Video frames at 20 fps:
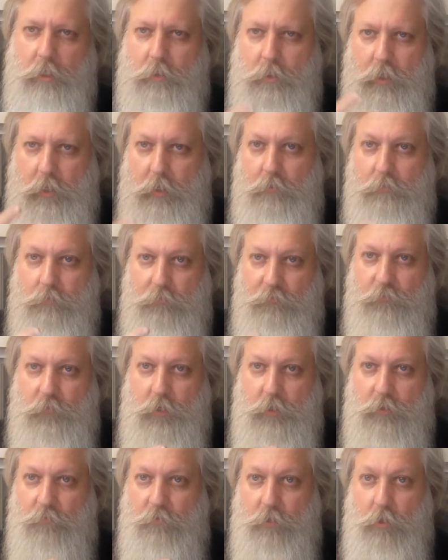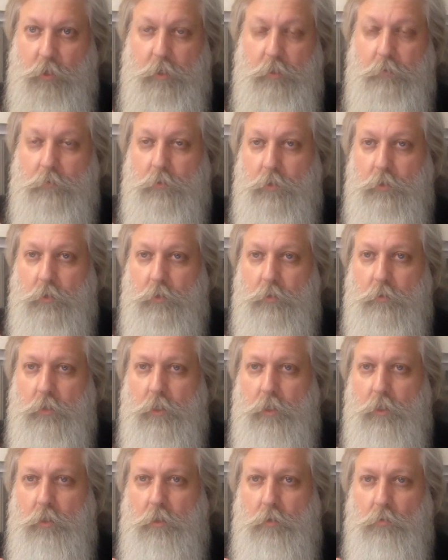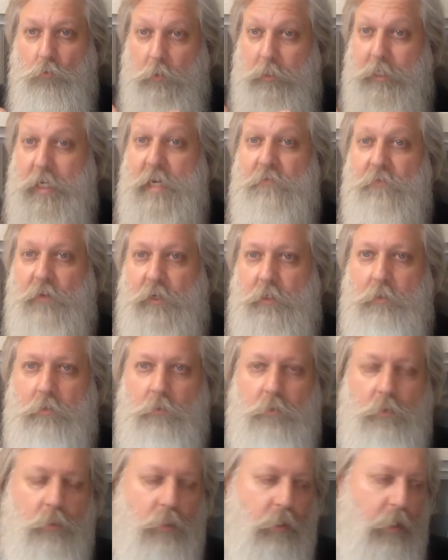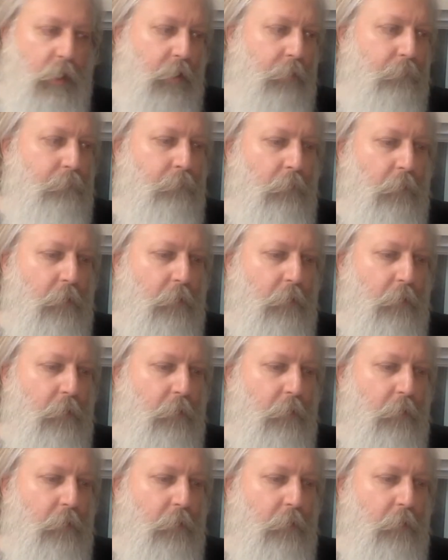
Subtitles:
it is very relieving to that.